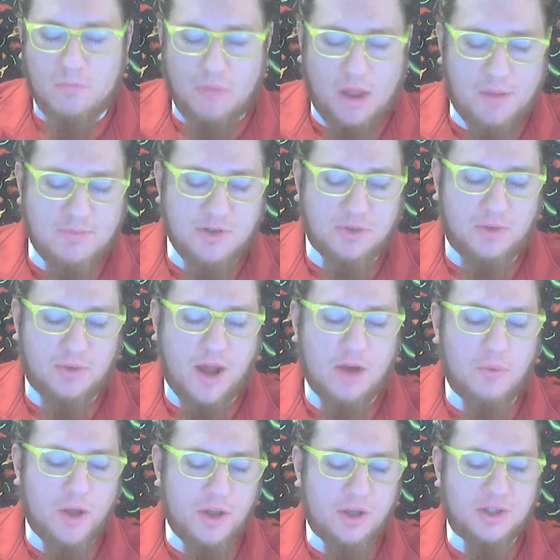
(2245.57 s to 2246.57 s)
Um, so right
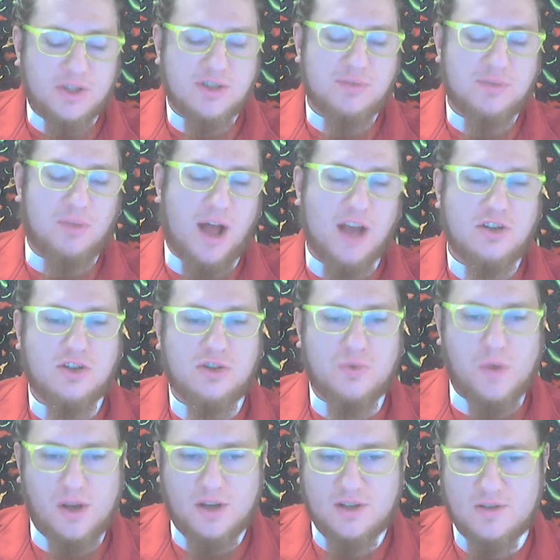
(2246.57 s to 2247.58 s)
away you get the splash of
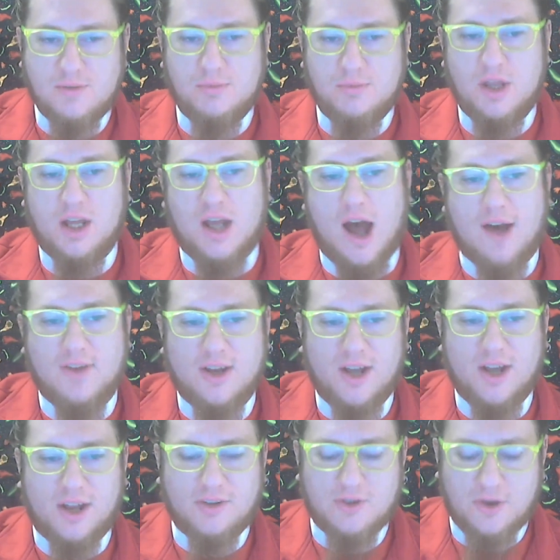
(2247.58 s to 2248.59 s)
sweetness from the agave
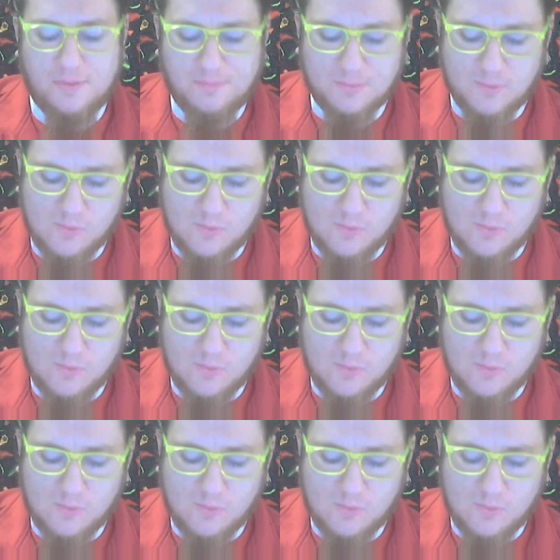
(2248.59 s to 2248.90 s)
nectar